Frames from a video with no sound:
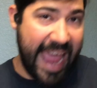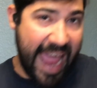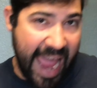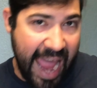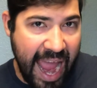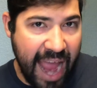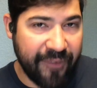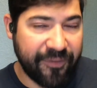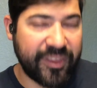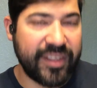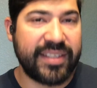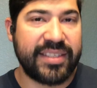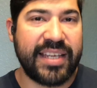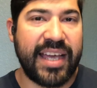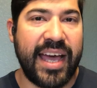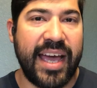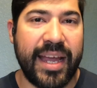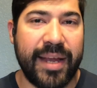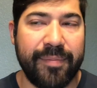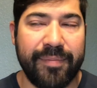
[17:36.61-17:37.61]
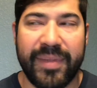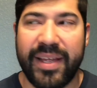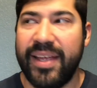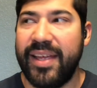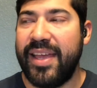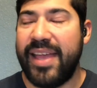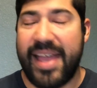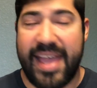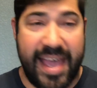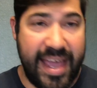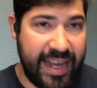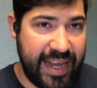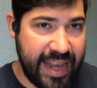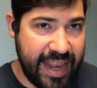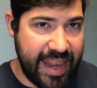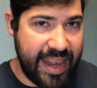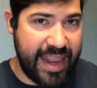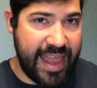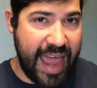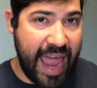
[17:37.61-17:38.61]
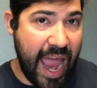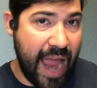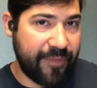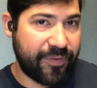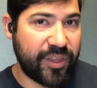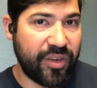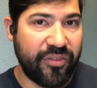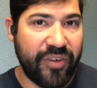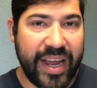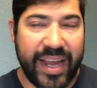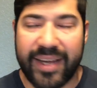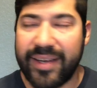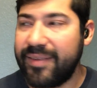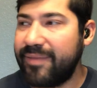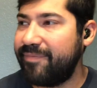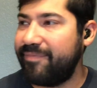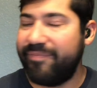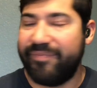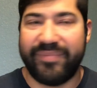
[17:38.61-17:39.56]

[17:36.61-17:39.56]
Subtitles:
half the time and half the rate,